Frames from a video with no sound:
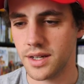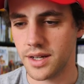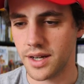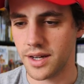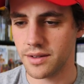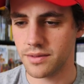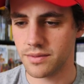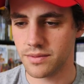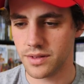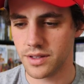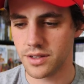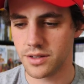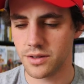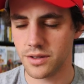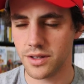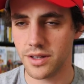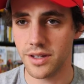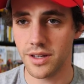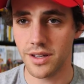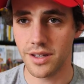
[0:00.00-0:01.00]
I
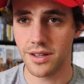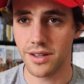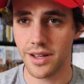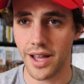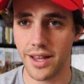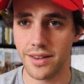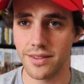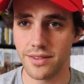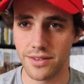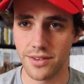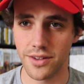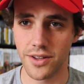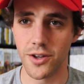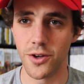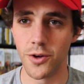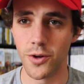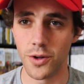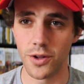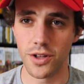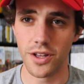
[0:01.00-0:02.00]
literally had to
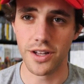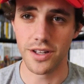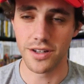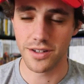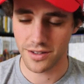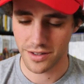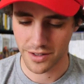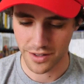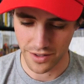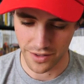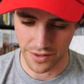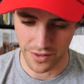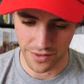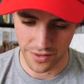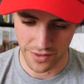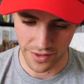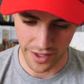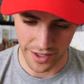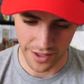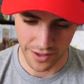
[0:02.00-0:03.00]
Google it
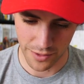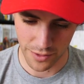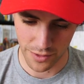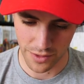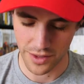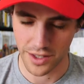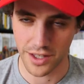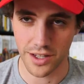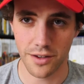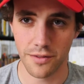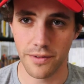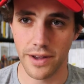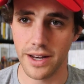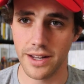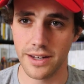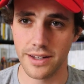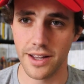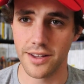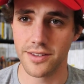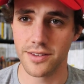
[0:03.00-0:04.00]
because I couldn't think of
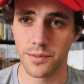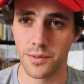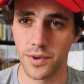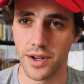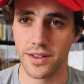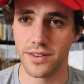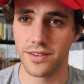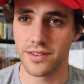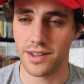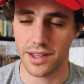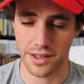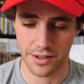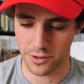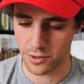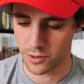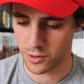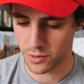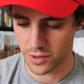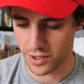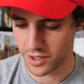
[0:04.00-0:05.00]
any decent ones, and
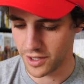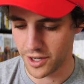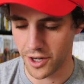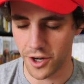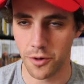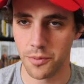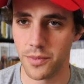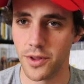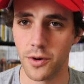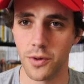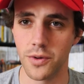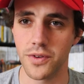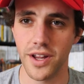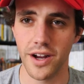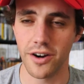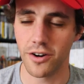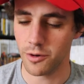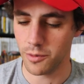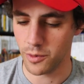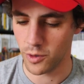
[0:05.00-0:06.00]
Google didn't help, they're all
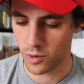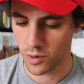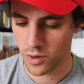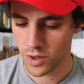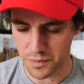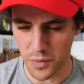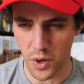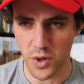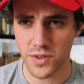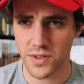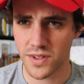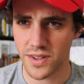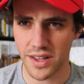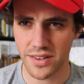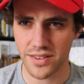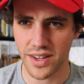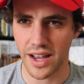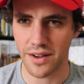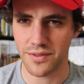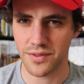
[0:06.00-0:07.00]
terrible. Most of
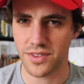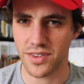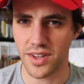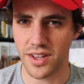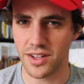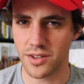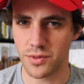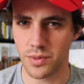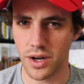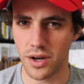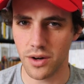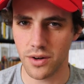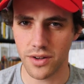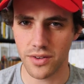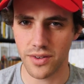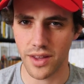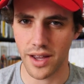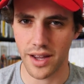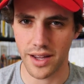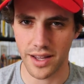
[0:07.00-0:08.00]
these I haven't seen as well
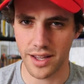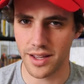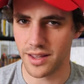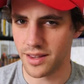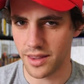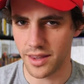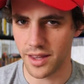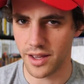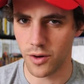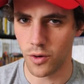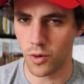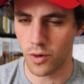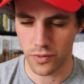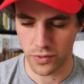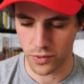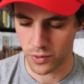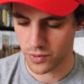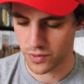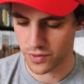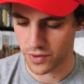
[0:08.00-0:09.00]
because I hear that they're
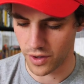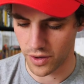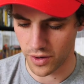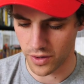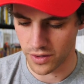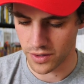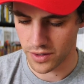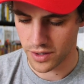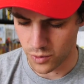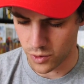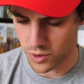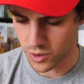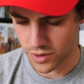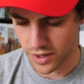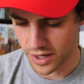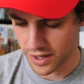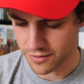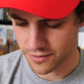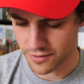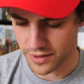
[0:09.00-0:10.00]
awful, so
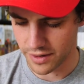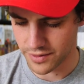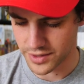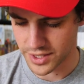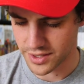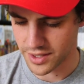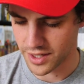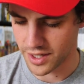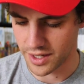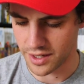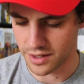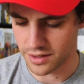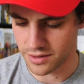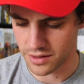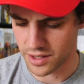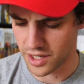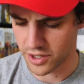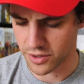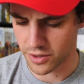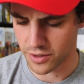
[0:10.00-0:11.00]
Warcraft never seen,
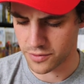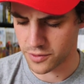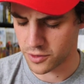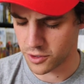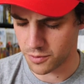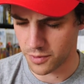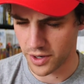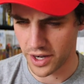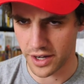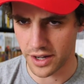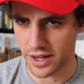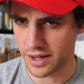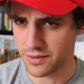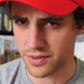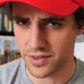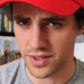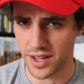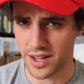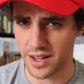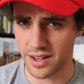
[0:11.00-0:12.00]
Lara Croft Tomb Raider I've
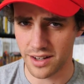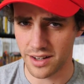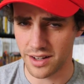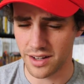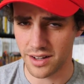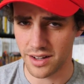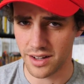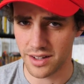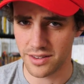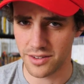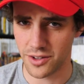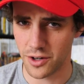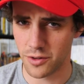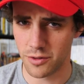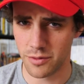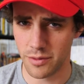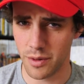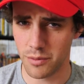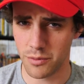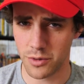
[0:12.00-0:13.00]
seen, I don't
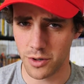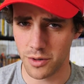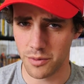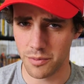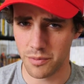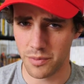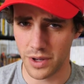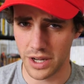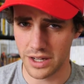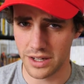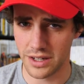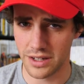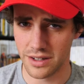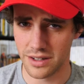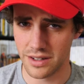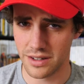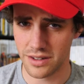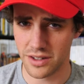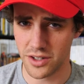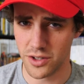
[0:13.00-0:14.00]
remember it
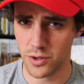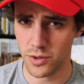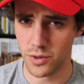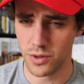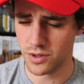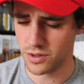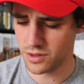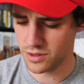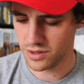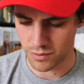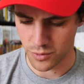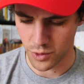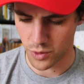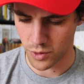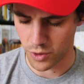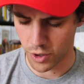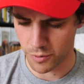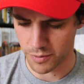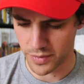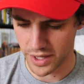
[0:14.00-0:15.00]
being good.
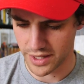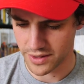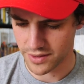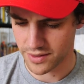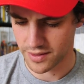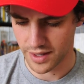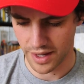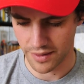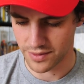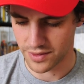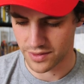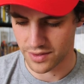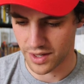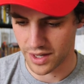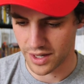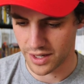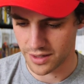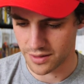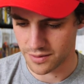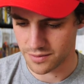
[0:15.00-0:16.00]
Mortal Kombat's haven't
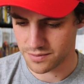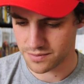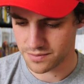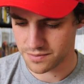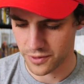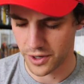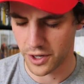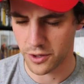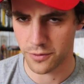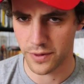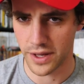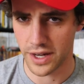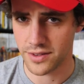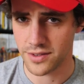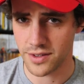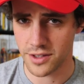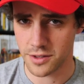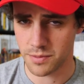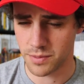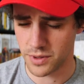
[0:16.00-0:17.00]
seen. Final
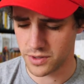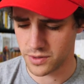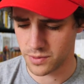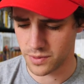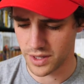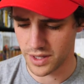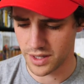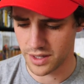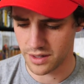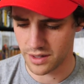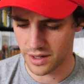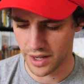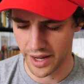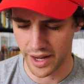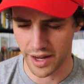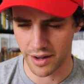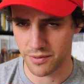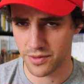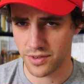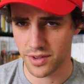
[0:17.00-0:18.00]
Fantasy The Spirits Within I
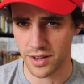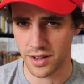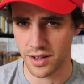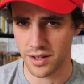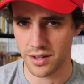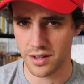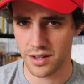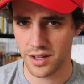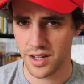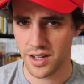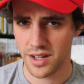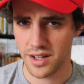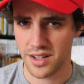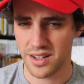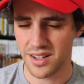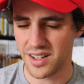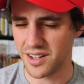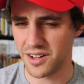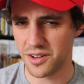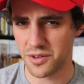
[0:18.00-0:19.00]
have seen.
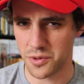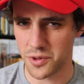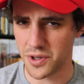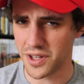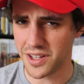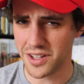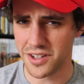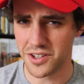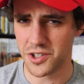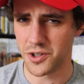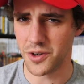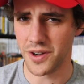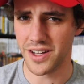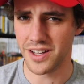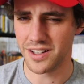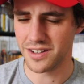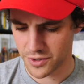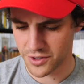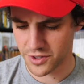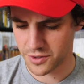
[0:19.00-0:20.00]
I didn't really enjoy
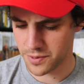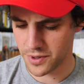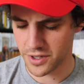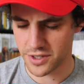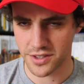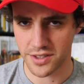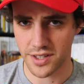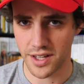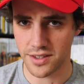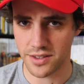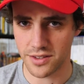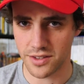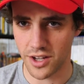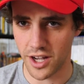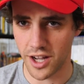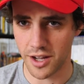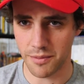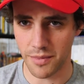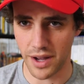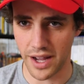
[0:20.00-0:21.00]
it. Prince of Persia Sands of
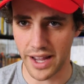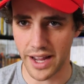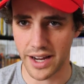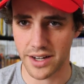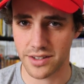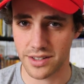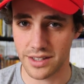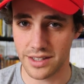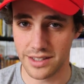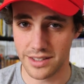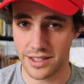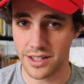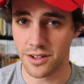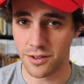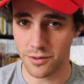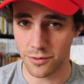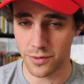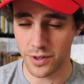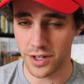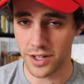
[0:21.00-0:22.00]
Time I actually
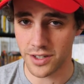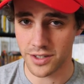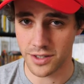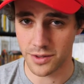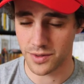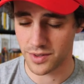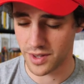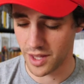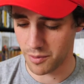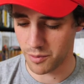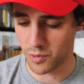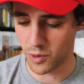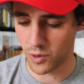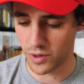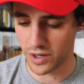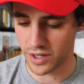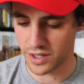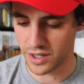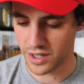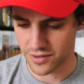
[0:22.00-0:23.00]
didn't finish, it was that
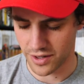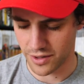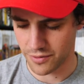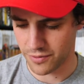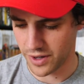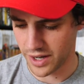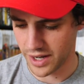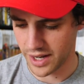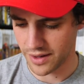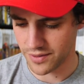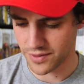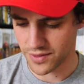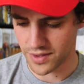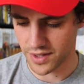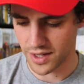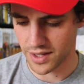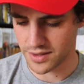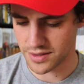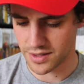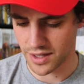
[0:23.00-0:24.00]
boring. Street Fighter haven't
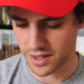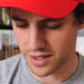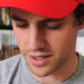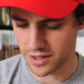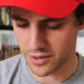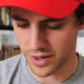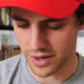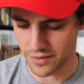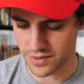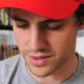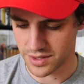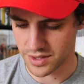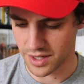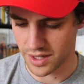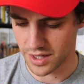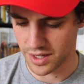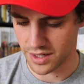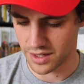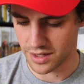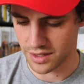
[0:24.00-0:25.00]
seen, Silent Hill haven't
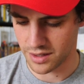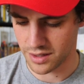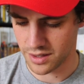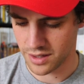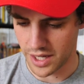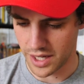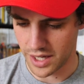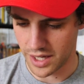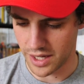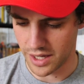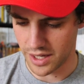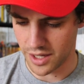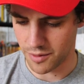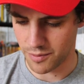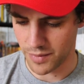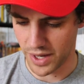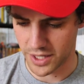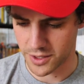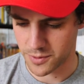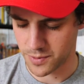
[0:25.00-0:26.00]
seen,
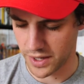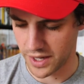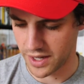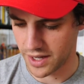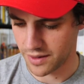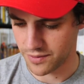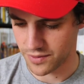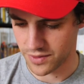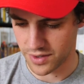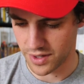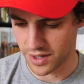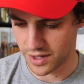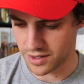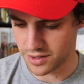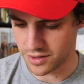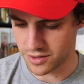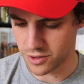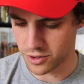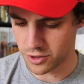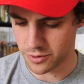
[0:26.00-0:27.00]
Max Payne haven't
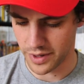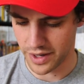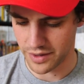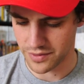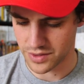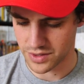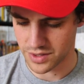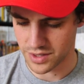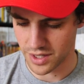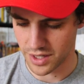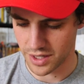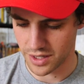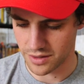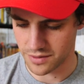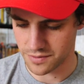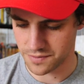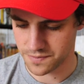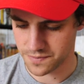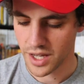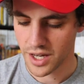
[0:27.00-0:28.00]
seen, Doom haven't
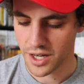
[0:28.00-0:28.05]
seen.